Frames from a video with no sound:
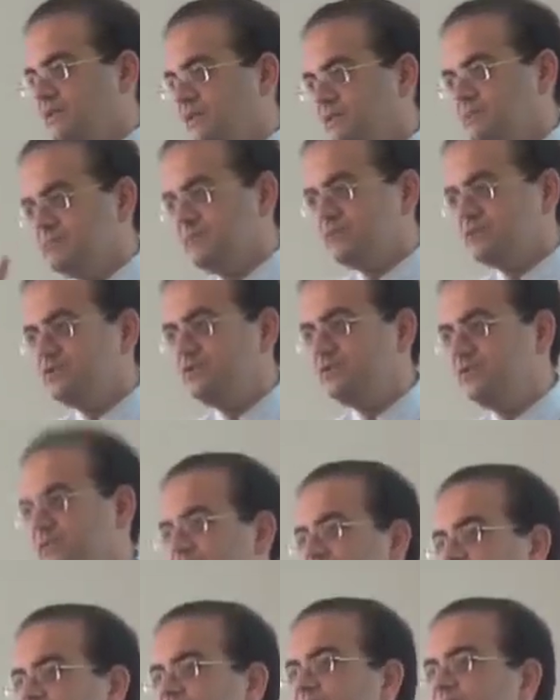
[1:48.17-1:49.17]
especially
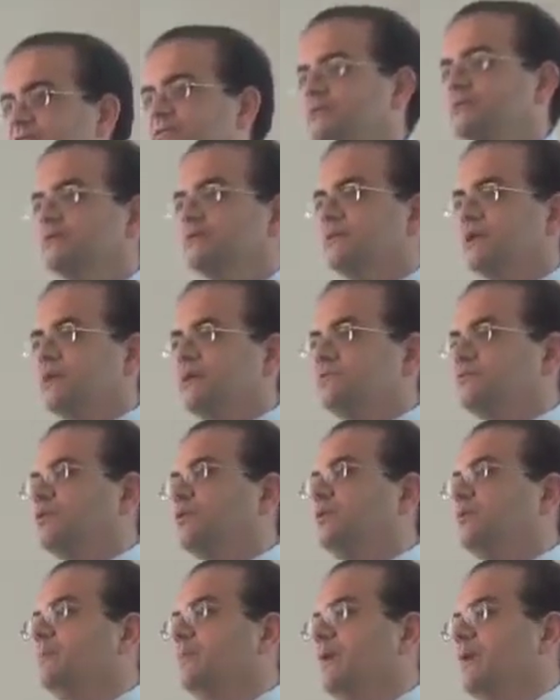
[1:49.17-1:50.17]
kids that have
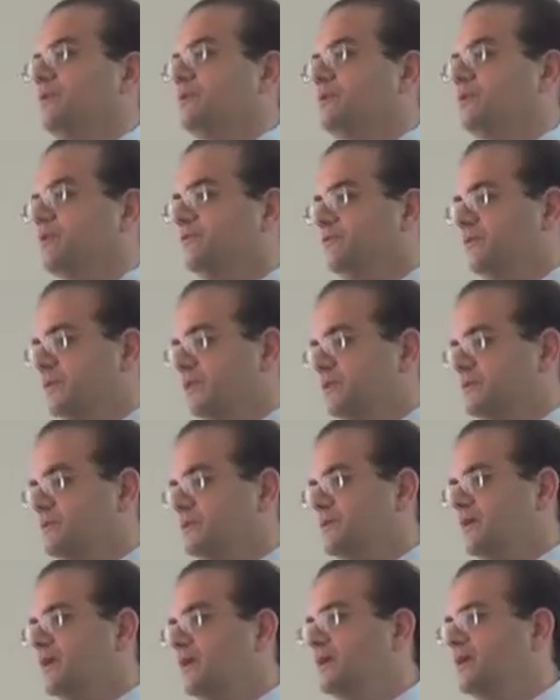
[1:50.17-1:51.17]
real bad
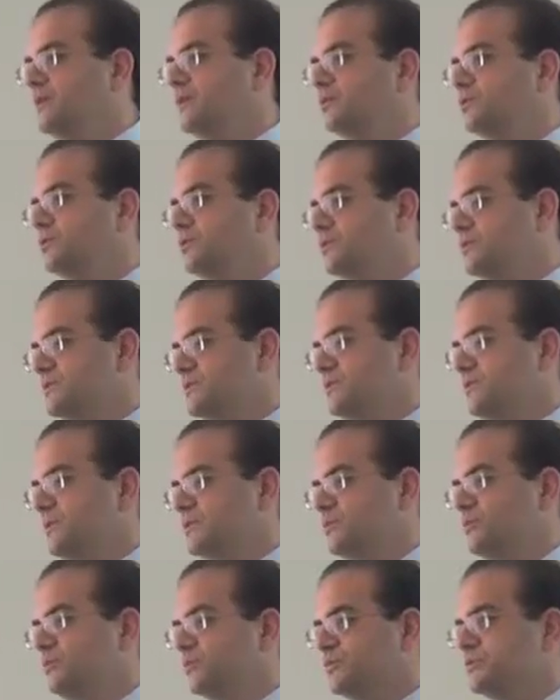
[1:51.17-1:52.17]
reflux, they do a
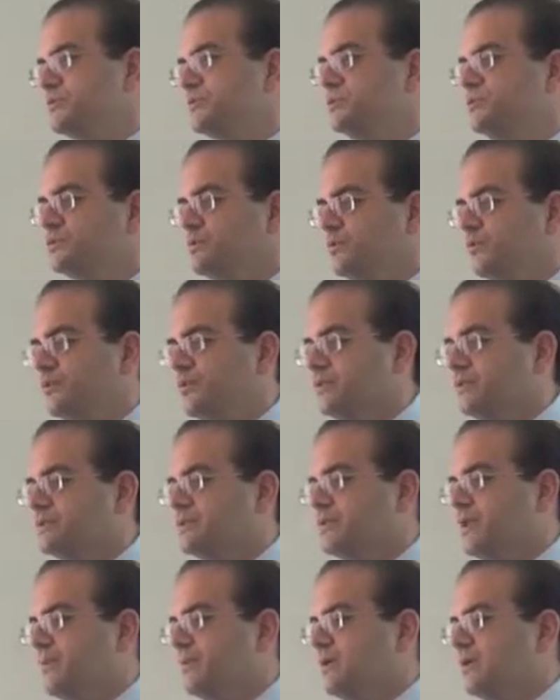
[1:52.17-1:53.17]
special procedure with their
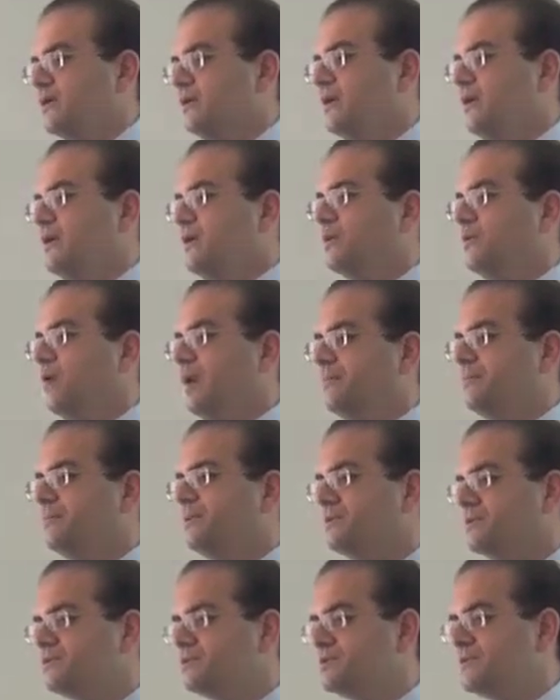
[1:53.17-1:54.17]
stomach,
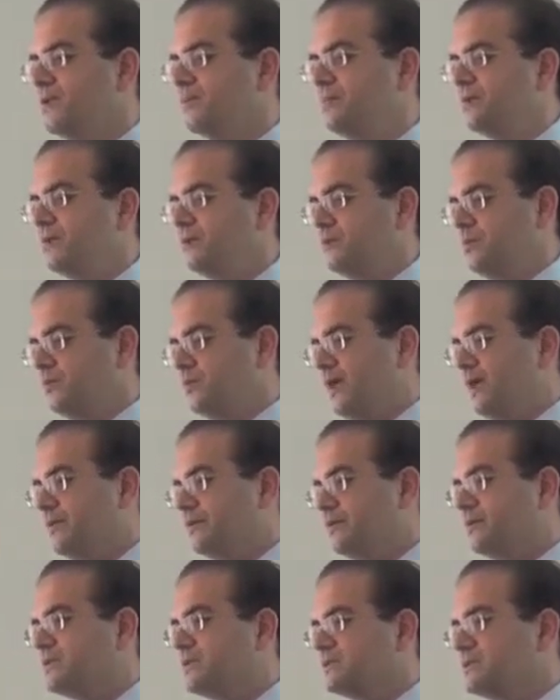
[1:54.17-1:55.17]
wrapping their stomach
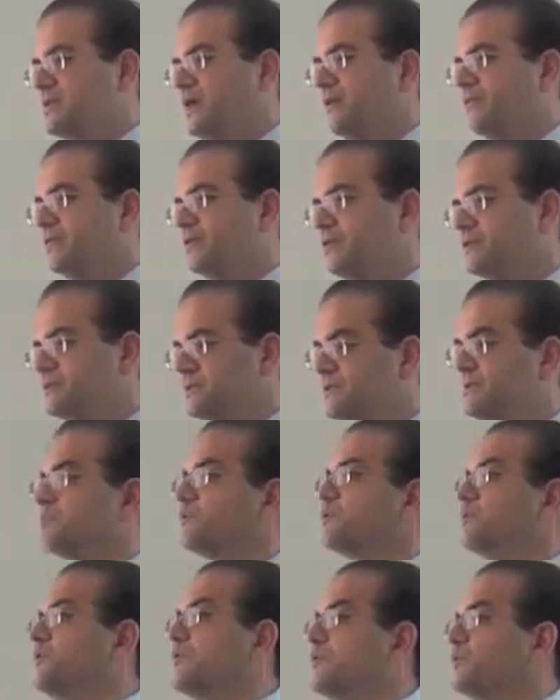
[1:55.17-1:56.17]
around their esophagus to
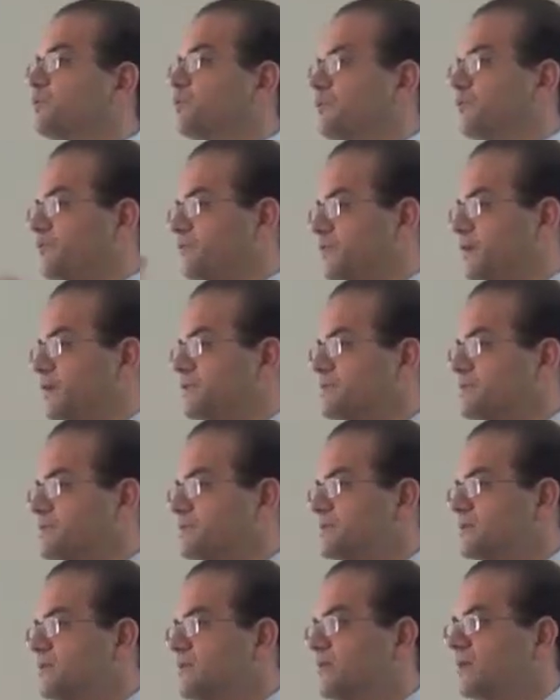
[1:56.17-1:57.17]
prevent
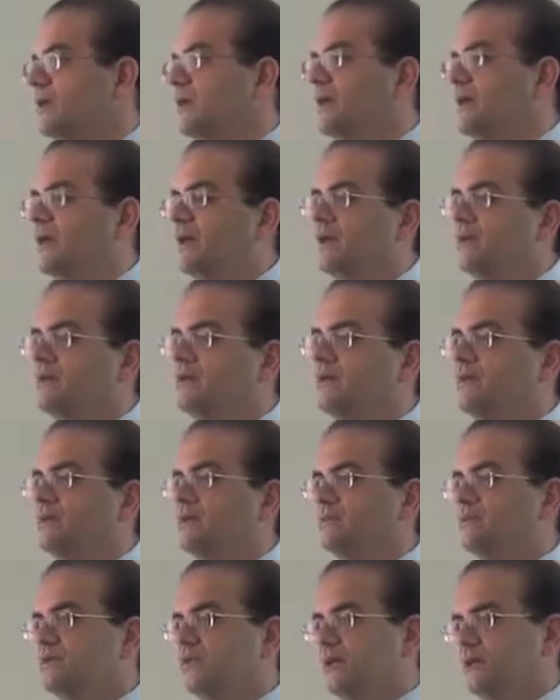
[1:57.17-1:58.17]
reflux. And they
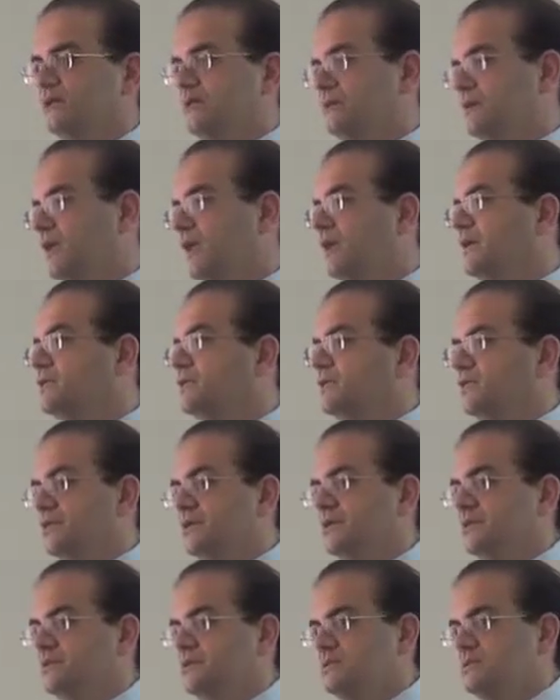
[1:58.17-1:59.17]
had done
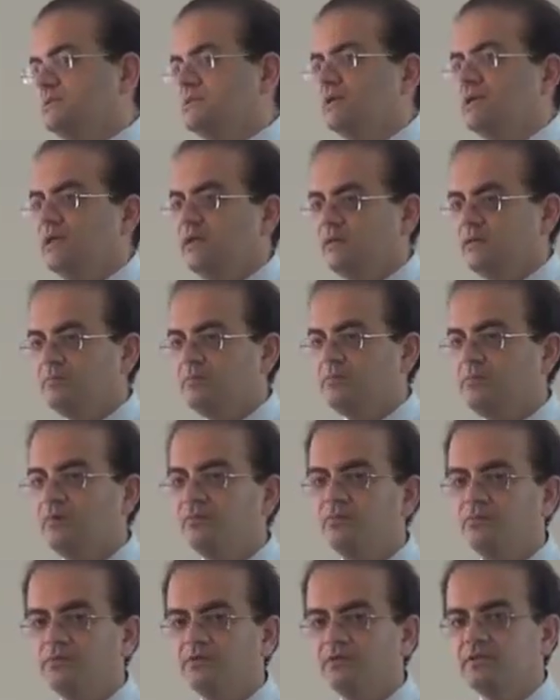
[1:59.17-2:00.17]
hundreds,
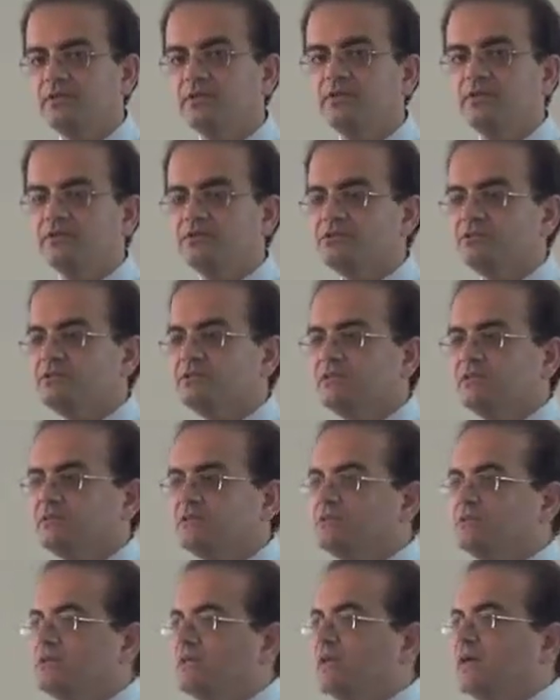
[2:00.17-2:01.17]
probably one of the largest
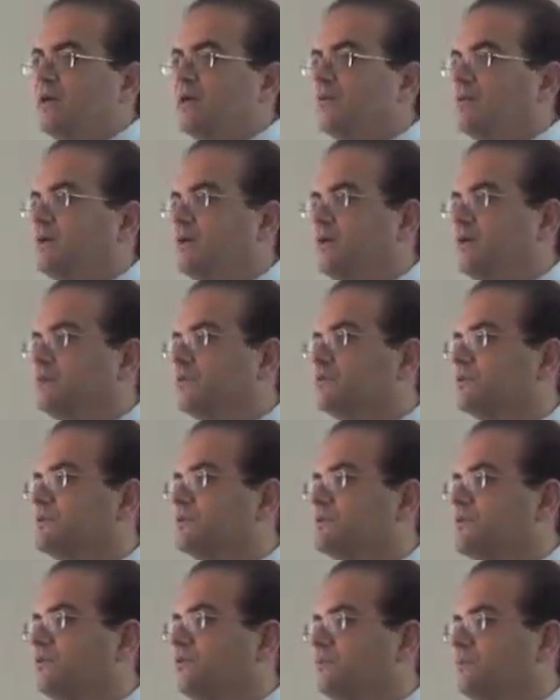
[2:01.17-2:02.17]
series at Iowa,
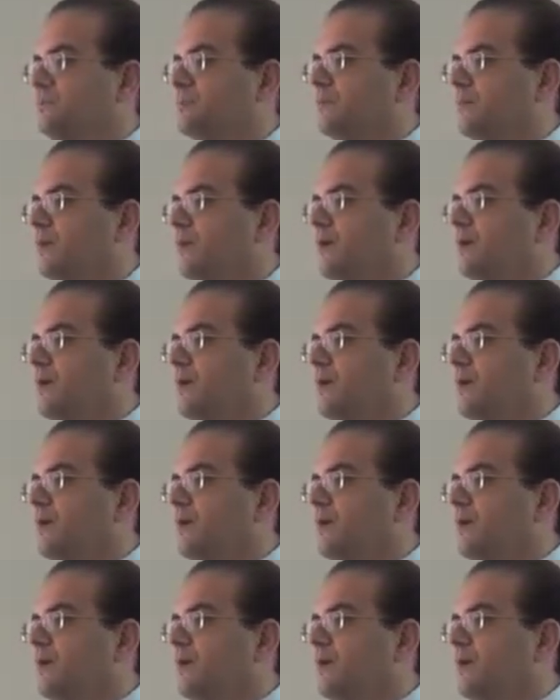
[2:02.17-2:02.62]
hundreds of them